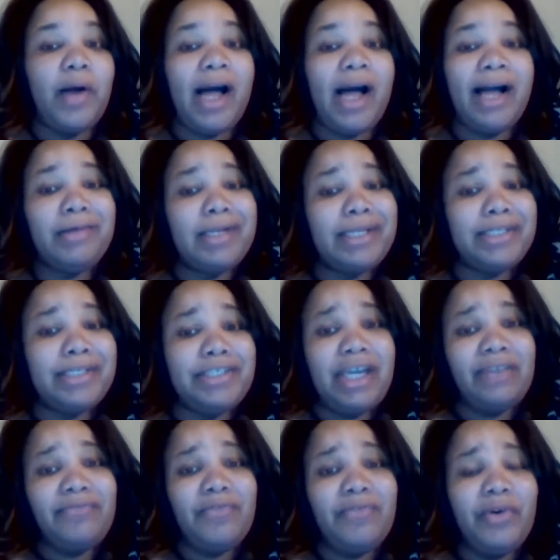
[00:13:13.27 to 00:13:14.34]
I can
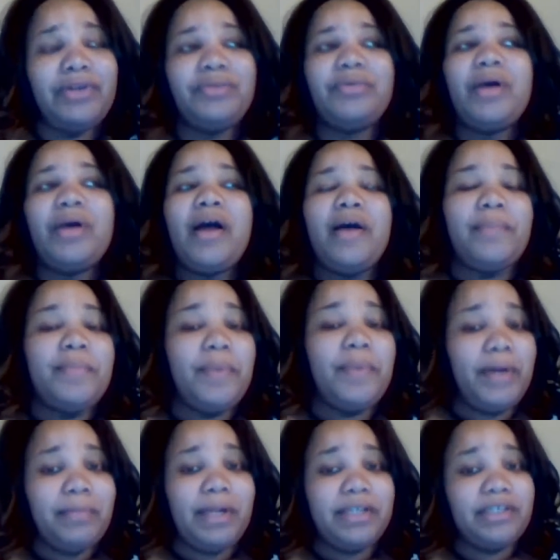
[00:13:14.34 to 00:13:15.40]
check for you, but
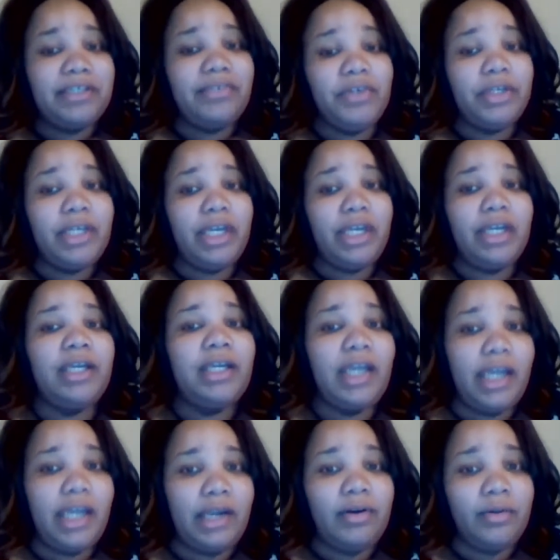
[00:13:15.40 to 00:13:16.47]
pretty much if you're getting an
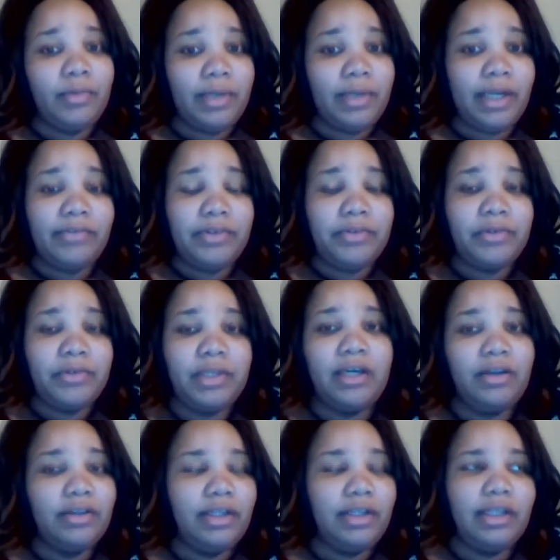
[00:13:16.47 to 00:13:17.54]
error whenever you click
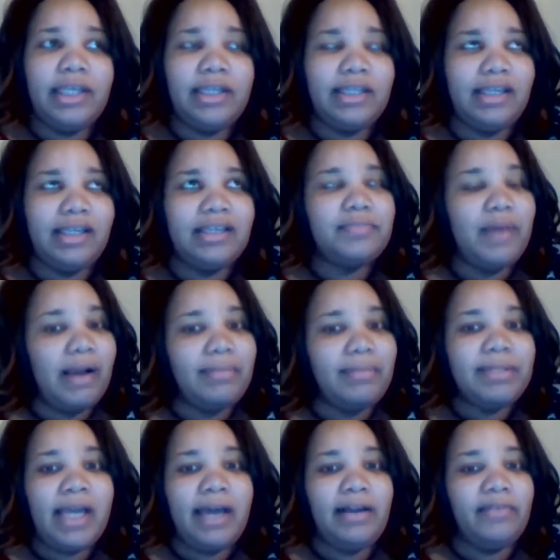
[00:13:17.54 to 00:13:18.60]
on the link, then it's probably
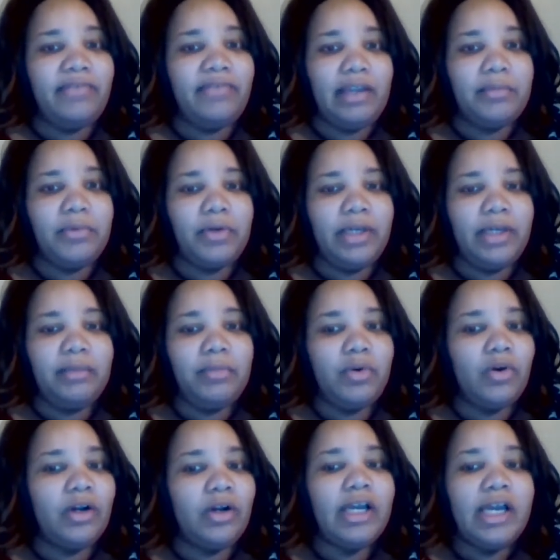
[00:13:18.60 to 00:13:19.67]
not available
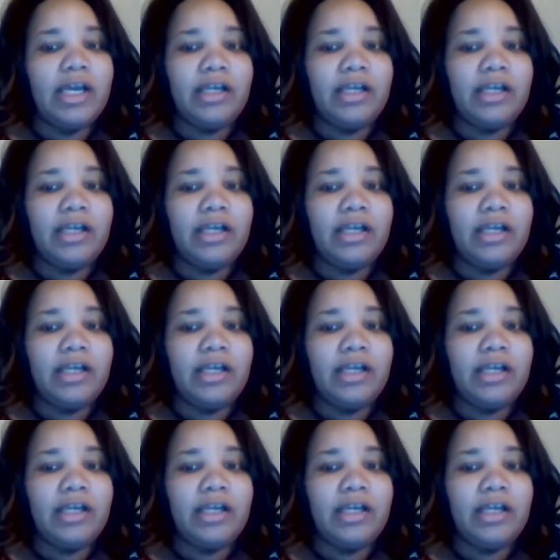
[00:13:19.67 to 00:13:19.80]
anymore.